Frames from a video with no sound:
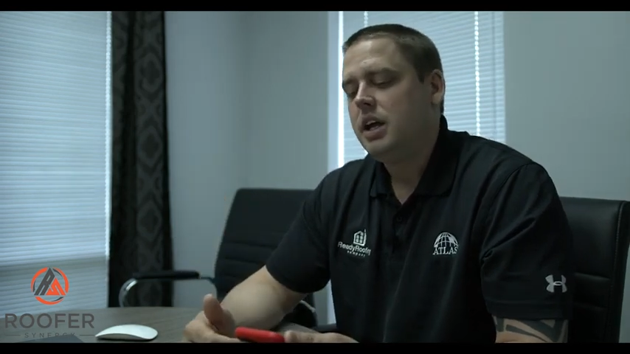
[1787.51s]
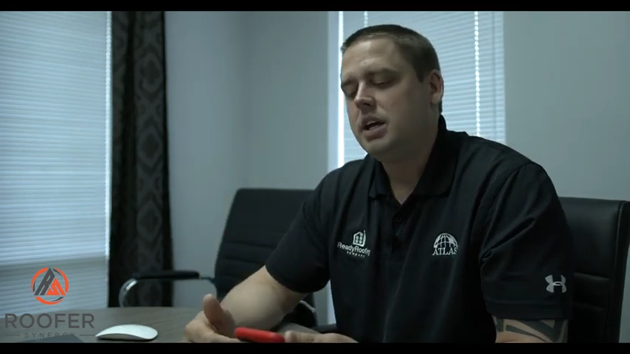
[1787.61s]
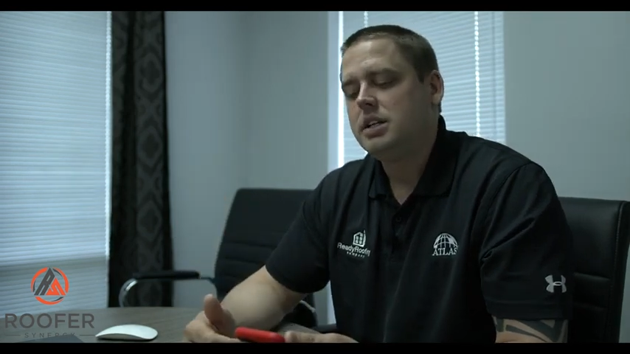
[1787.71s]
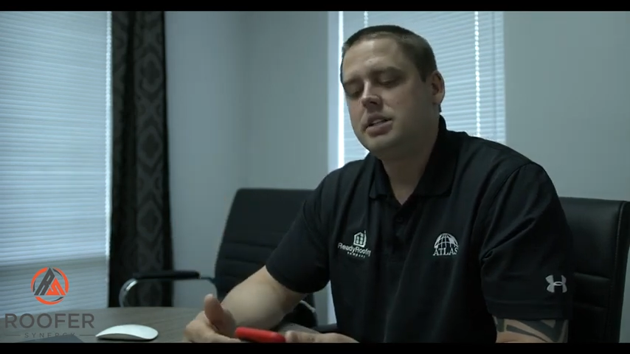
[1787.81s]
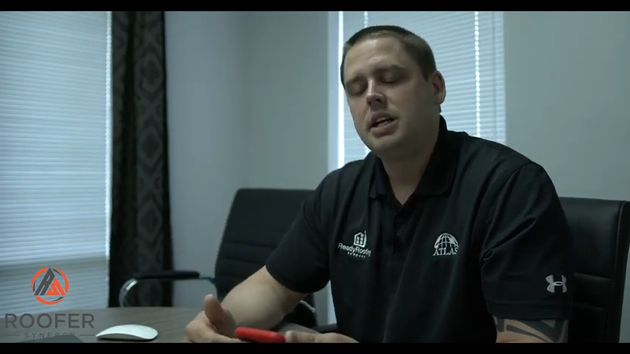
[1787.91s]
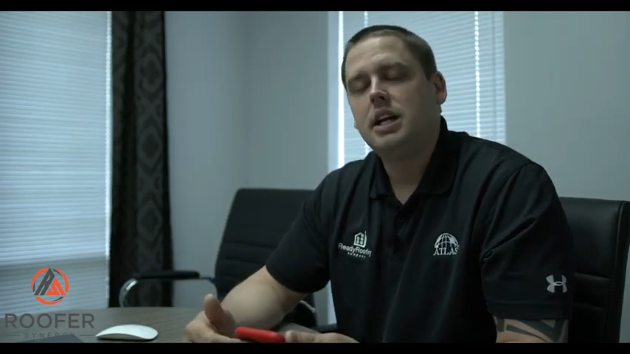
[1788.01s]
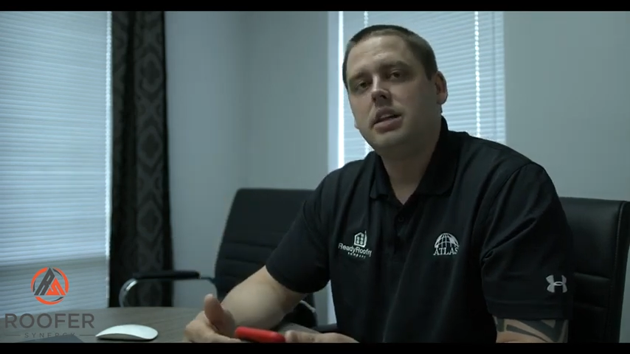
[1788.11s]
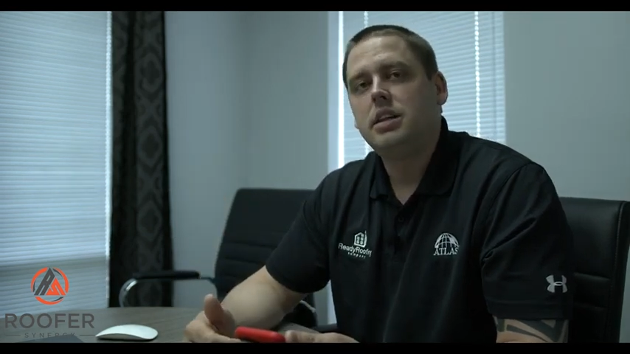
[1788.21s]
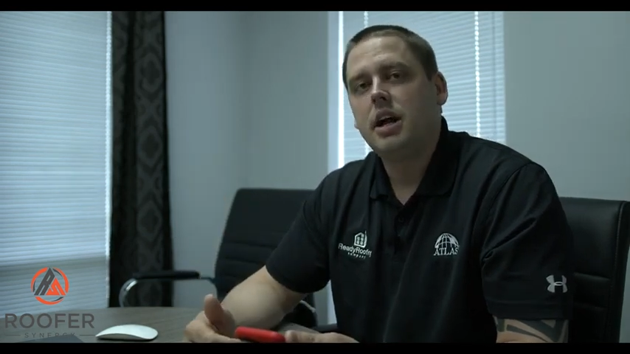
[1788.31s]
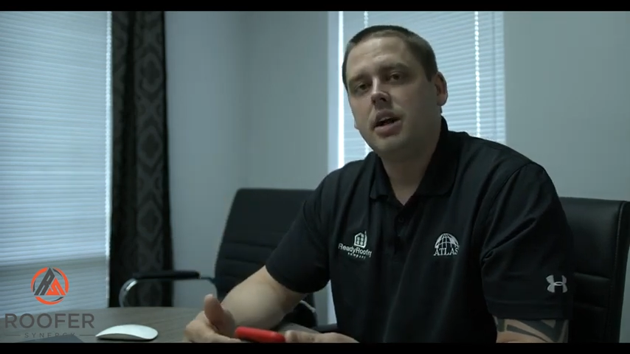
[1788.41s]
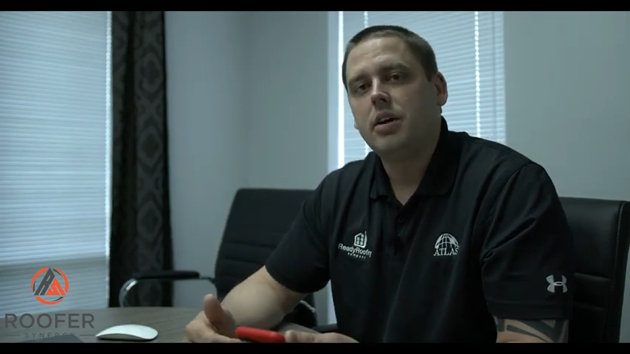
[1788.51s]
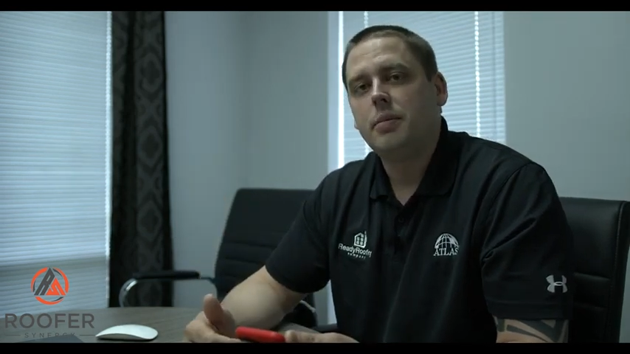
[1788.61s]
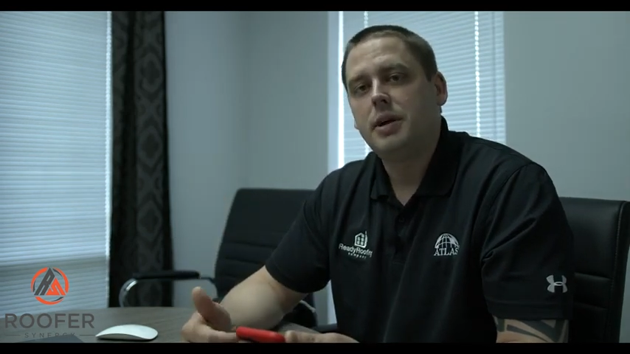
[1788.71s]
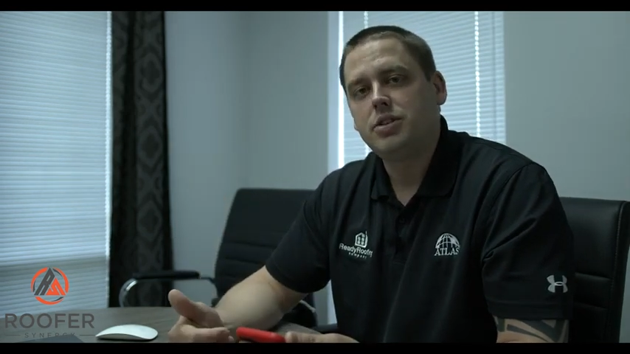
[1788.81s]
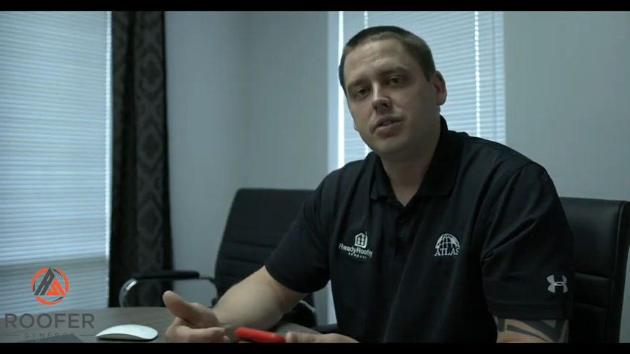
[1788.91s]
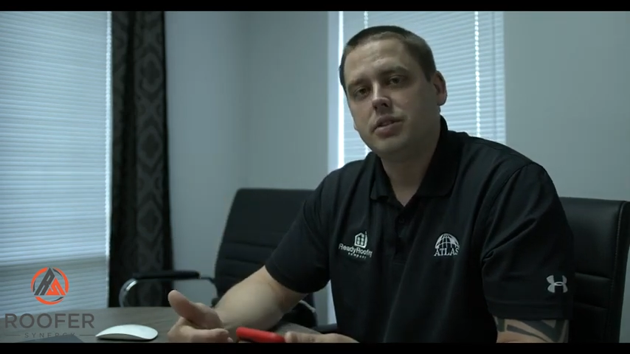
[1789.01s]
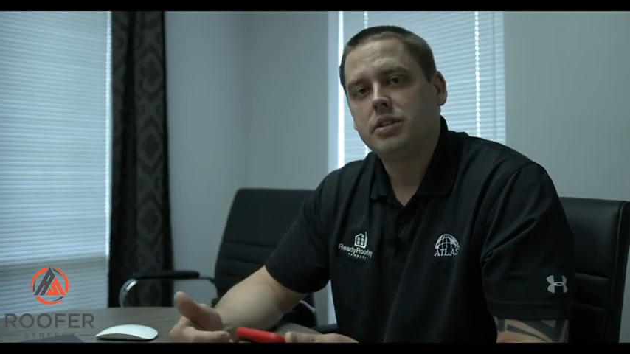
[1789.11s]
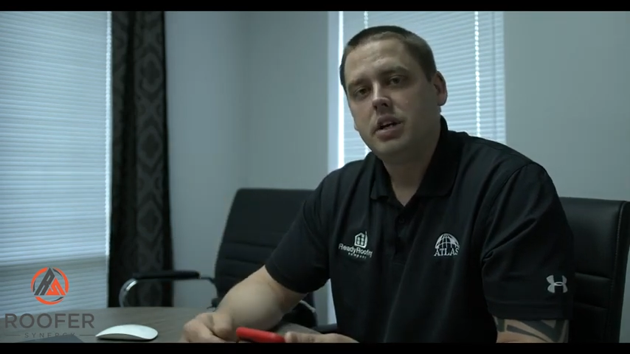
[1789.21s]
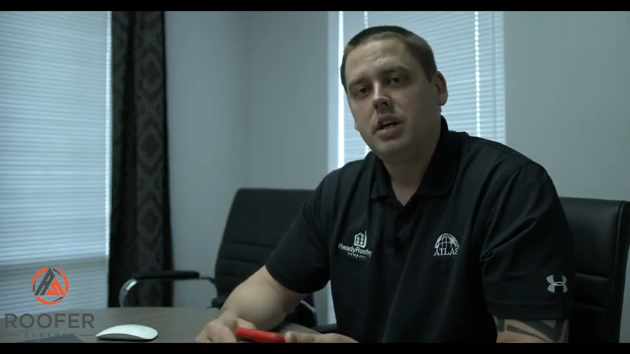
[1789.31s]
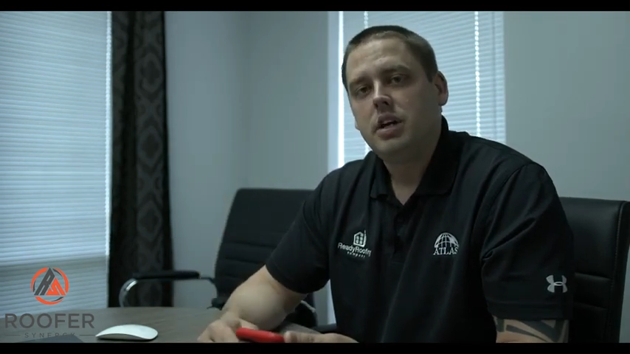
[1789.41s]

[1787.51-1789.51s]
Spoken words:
is in their pictures.